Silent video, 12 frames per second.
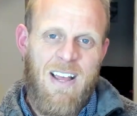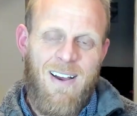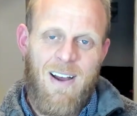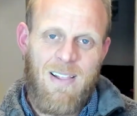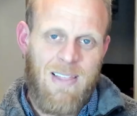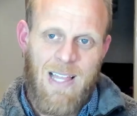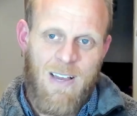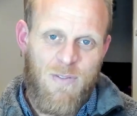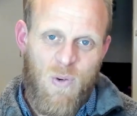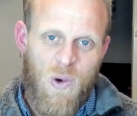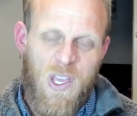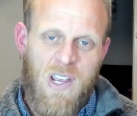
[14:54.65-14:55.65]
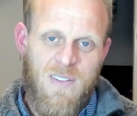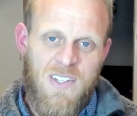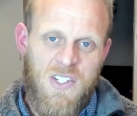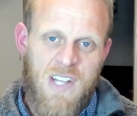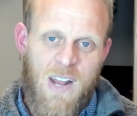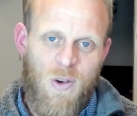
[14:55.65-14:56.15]
I love working on
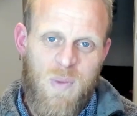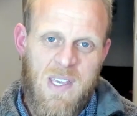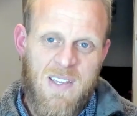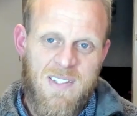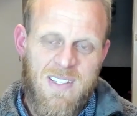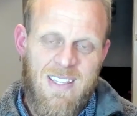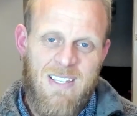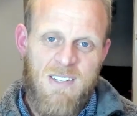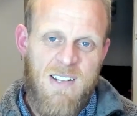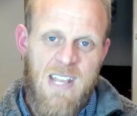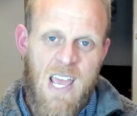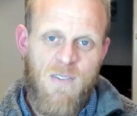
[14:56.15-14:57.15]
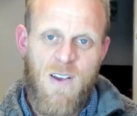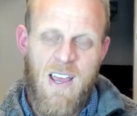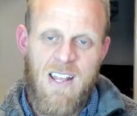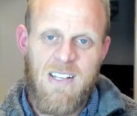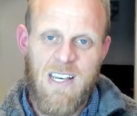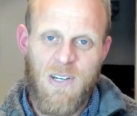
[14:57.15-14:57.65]
this channel because there's never
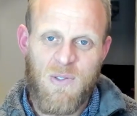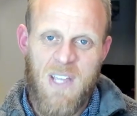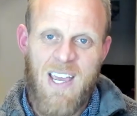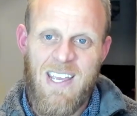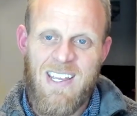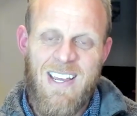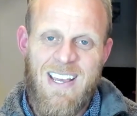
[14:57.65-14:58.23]
a dull day.